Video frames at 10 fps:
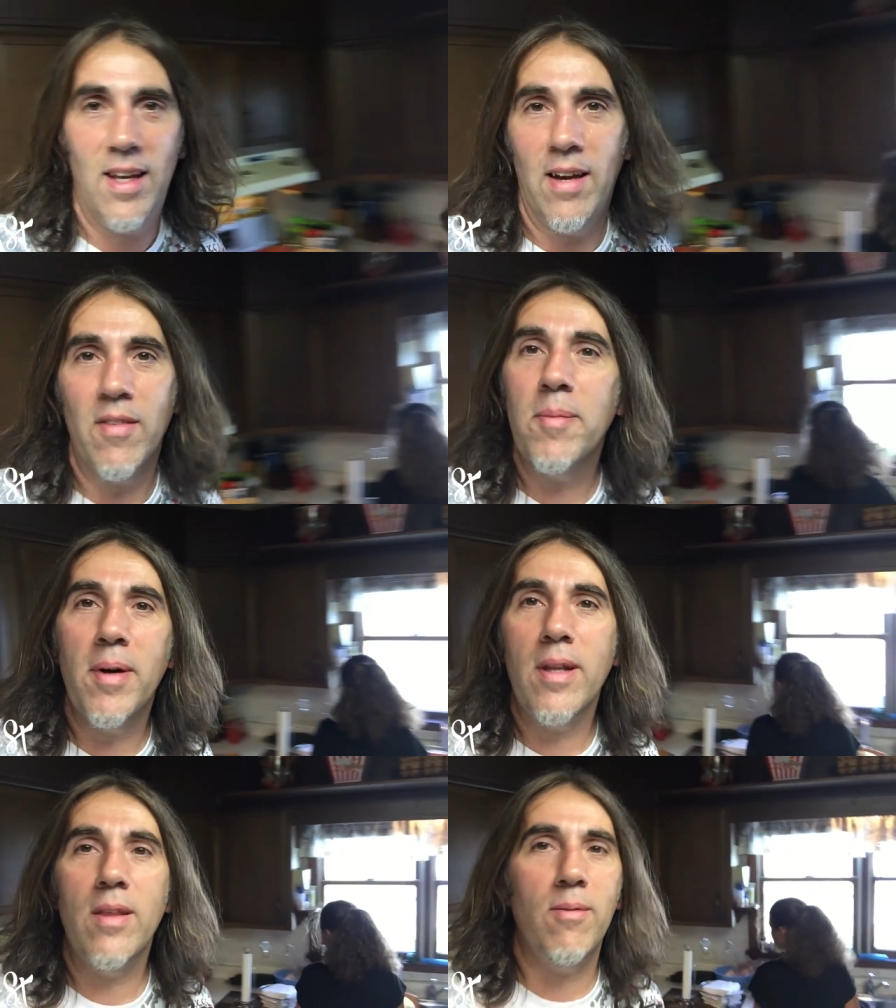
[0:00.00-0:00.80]

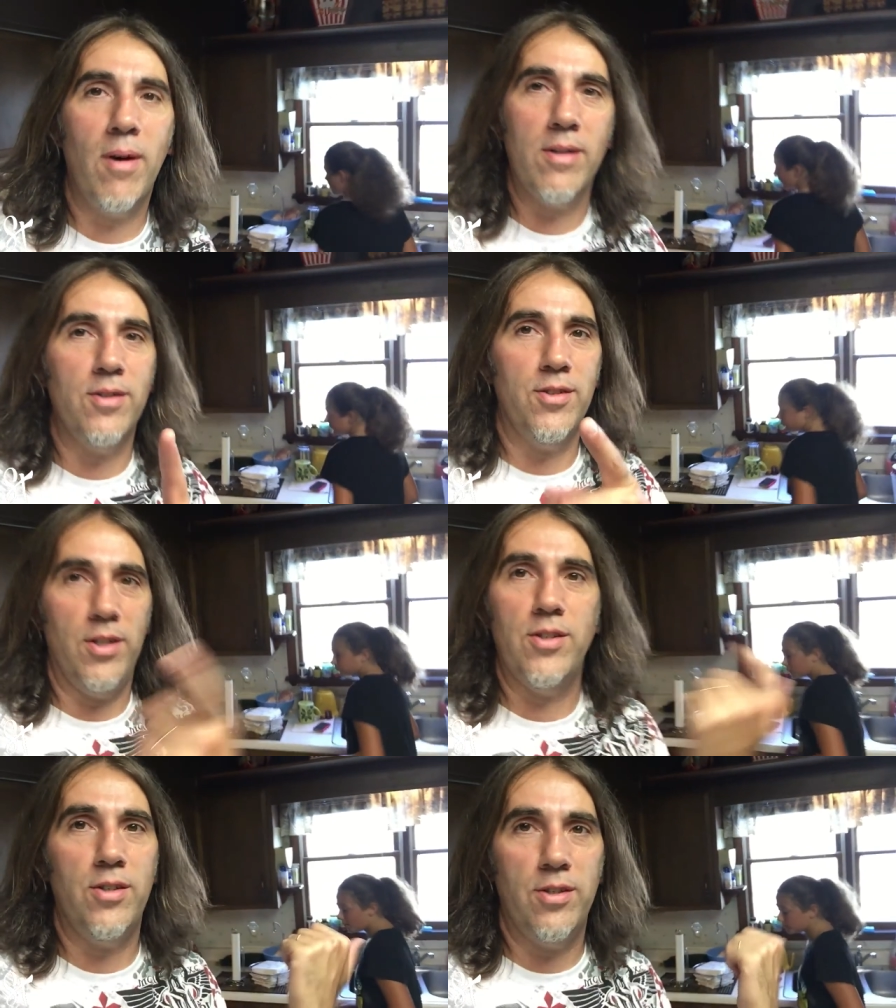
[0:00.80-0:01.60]
Everybody that watches
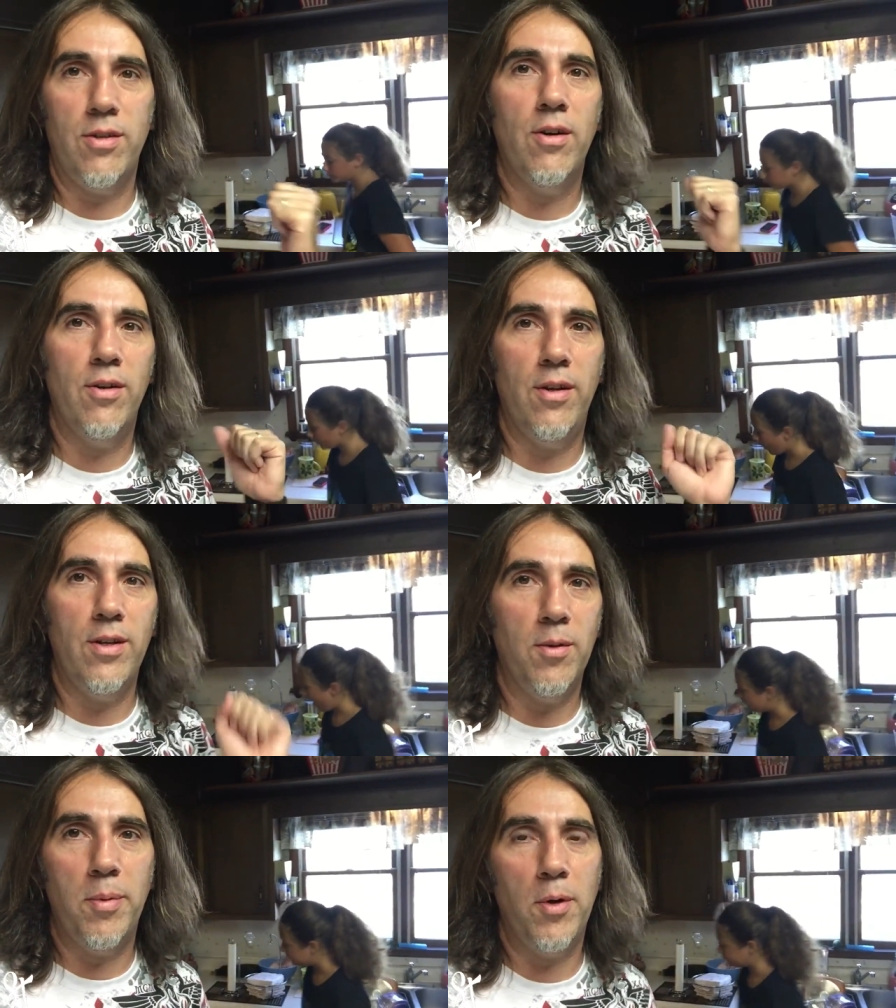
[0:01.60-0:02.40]
this just heard
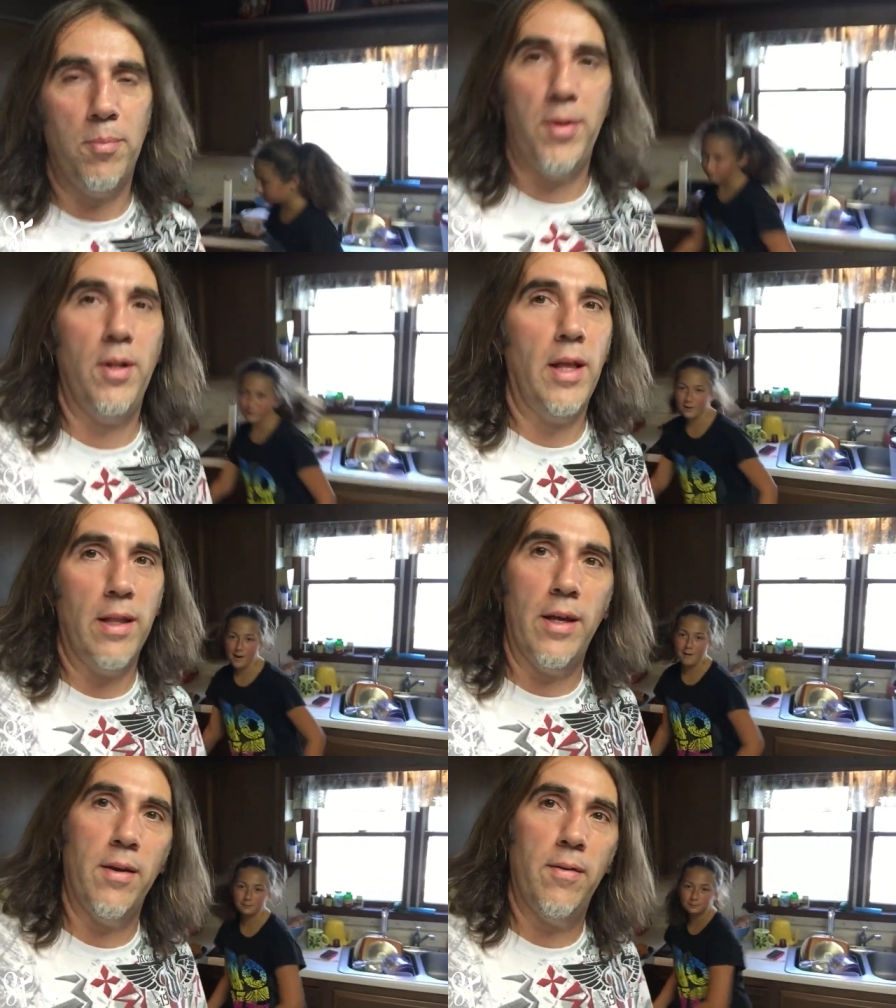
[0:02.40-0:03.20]
that you pooped
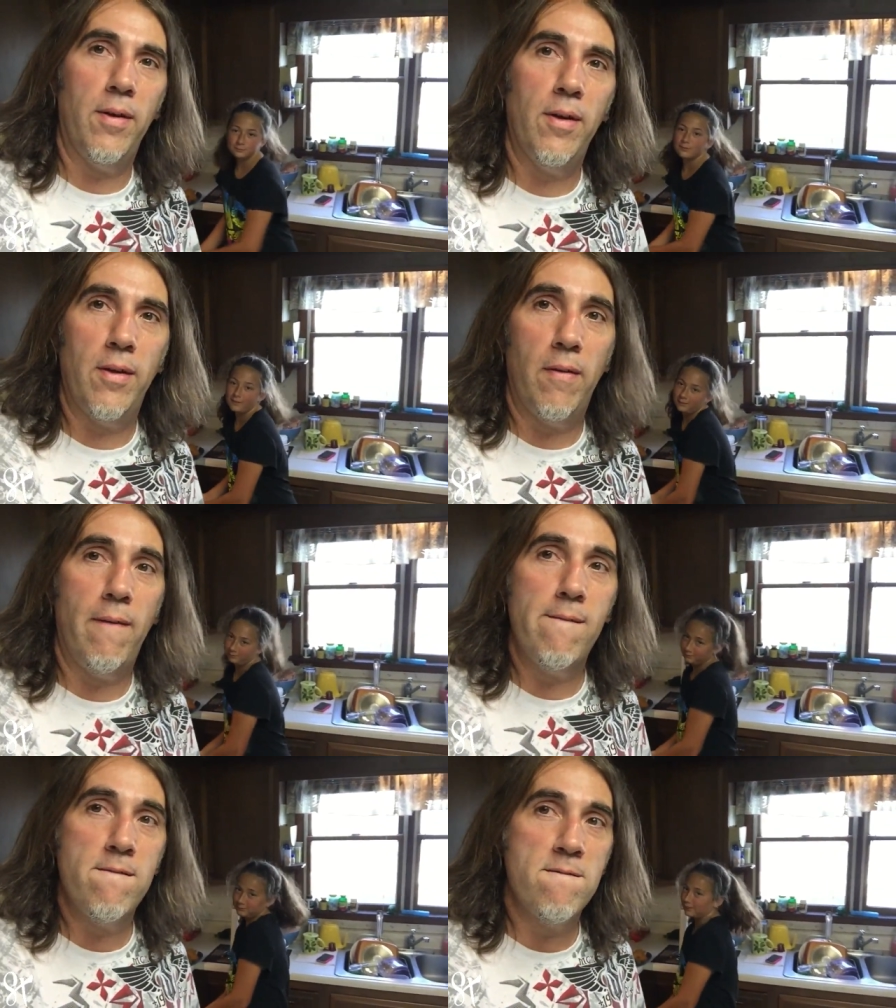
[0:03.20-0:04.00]
lately.
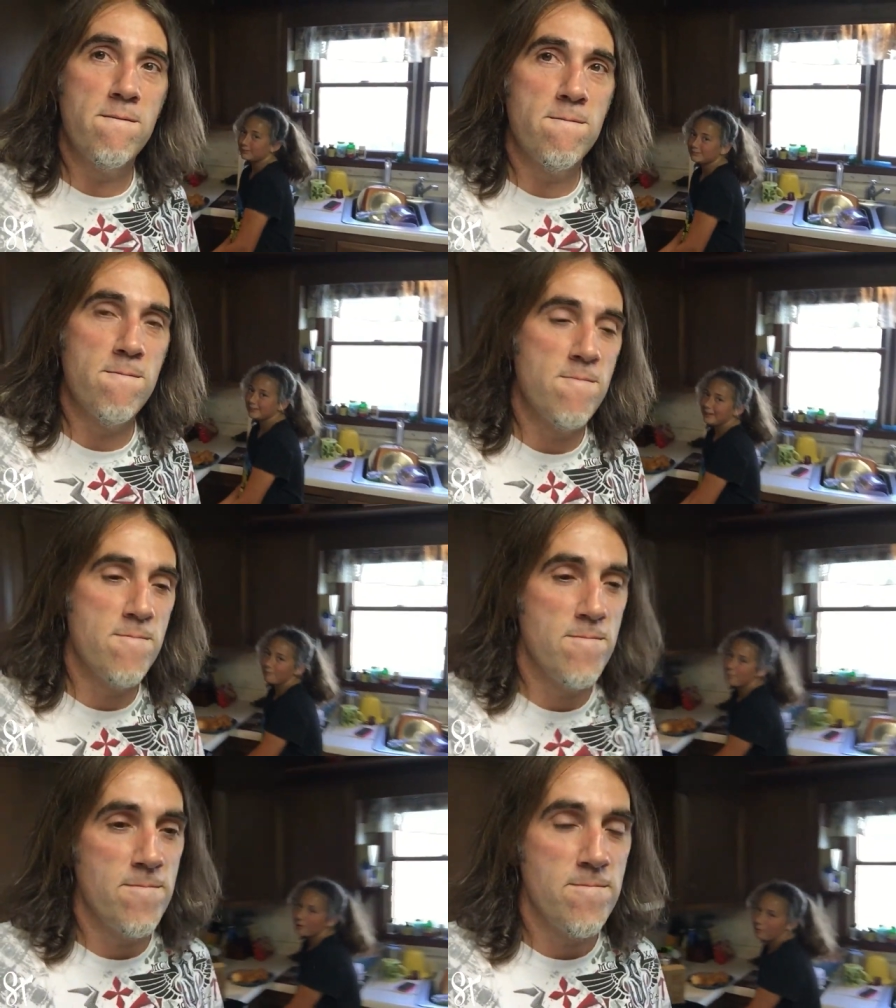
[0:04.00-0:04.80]
Mm-hmm. Okay,
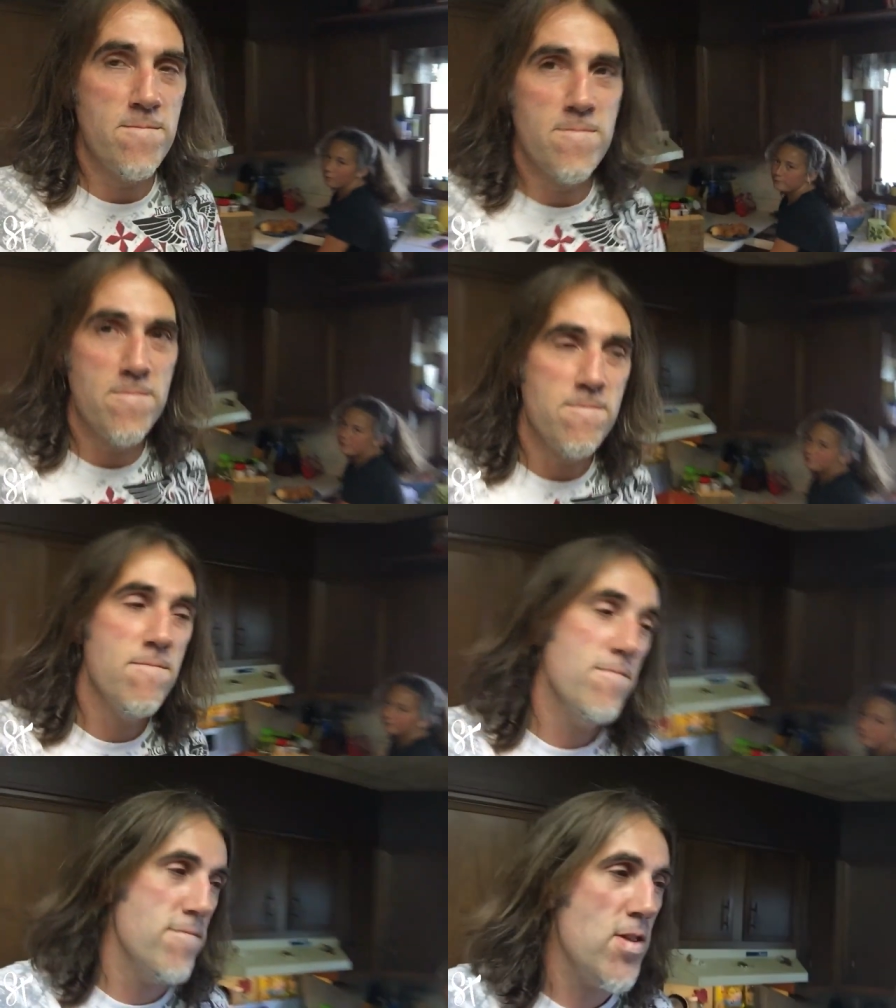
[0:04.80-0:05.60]
everybody poops.
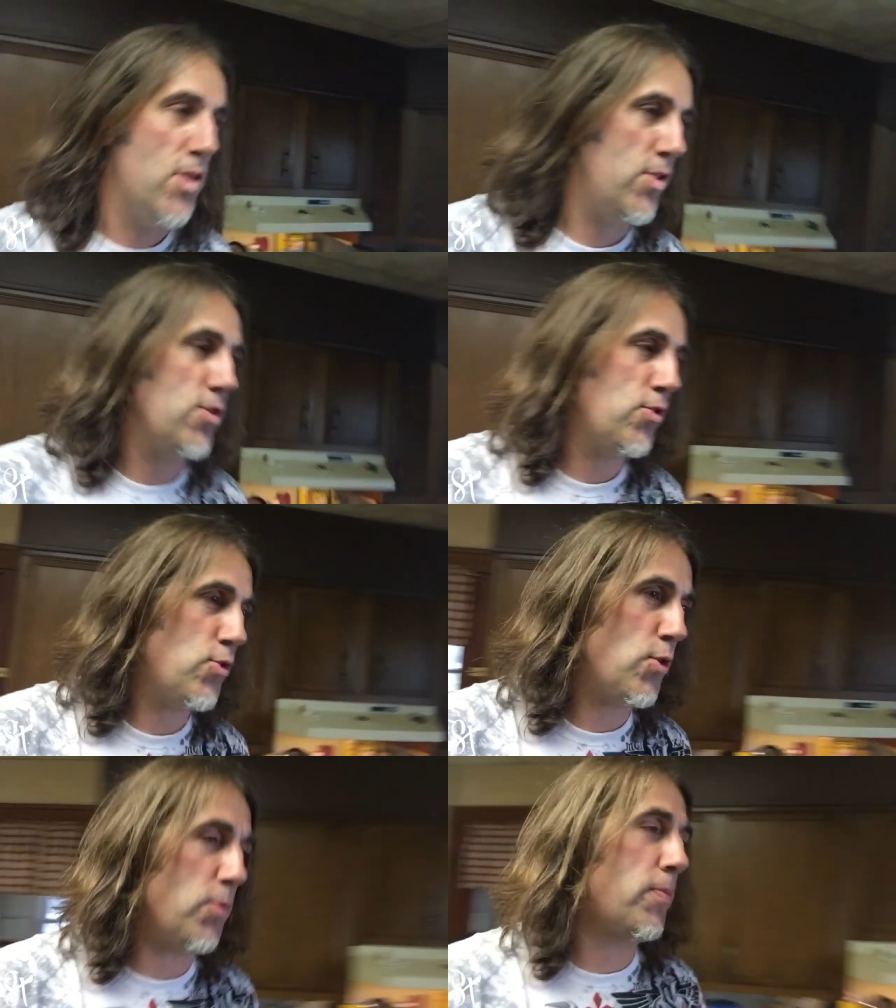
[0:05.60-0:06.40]
This is
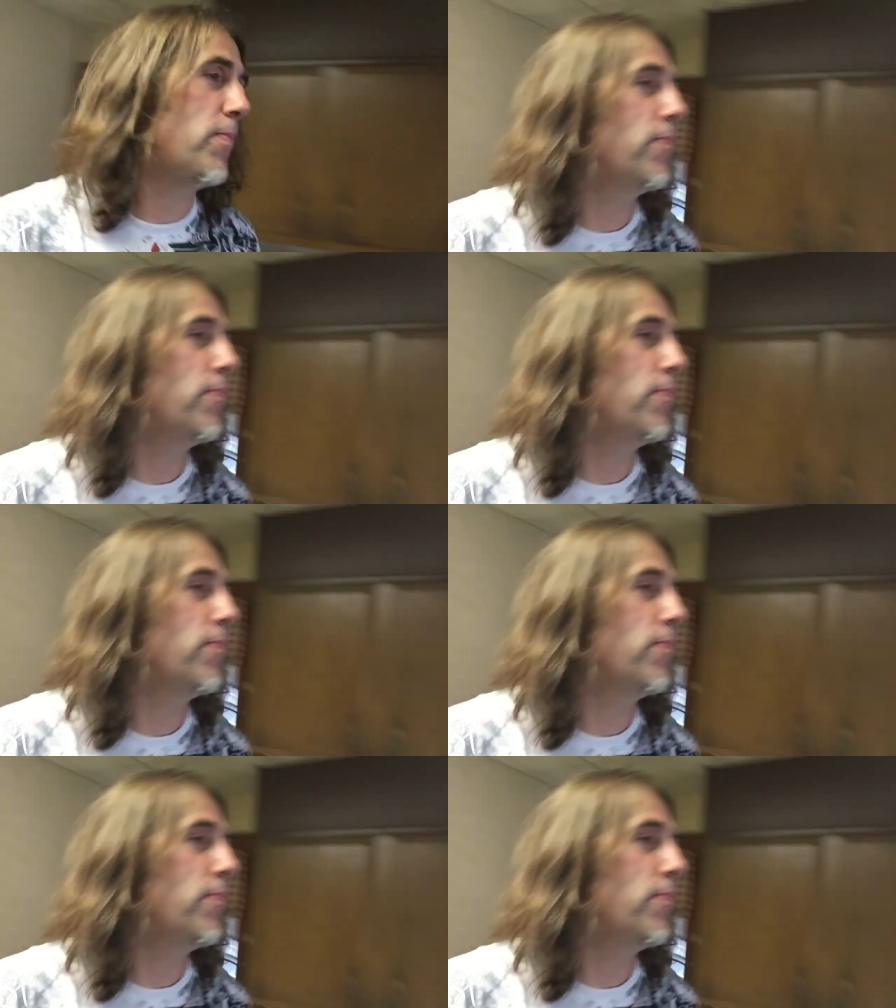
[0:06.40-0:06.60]
true.